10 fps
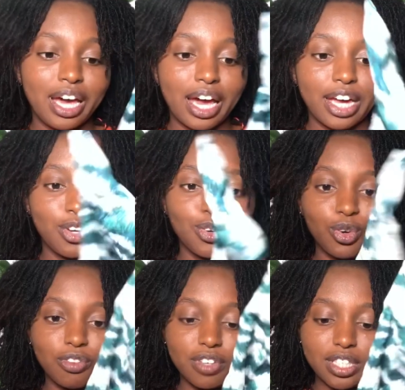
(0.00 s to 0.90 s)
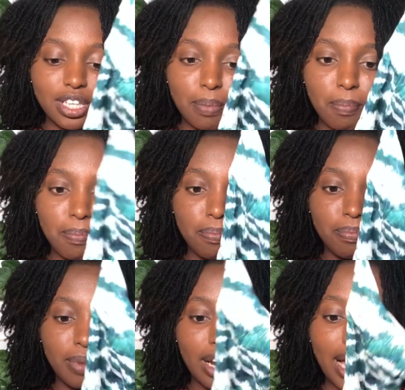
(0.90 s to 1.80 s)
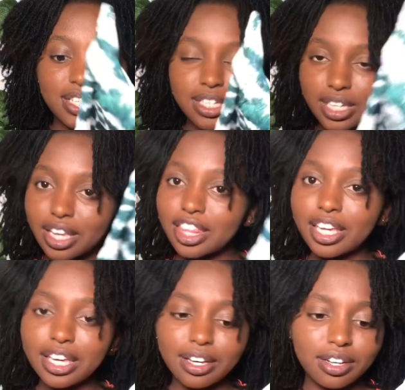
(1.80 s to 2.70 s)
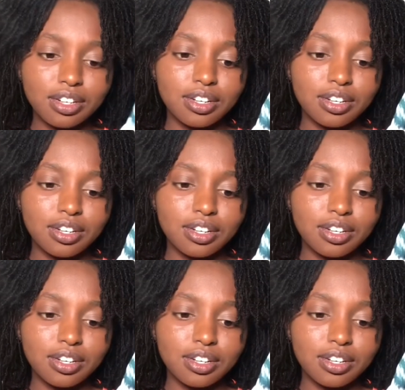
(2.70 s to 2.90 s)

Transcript: I don't know if it's a plastic thing,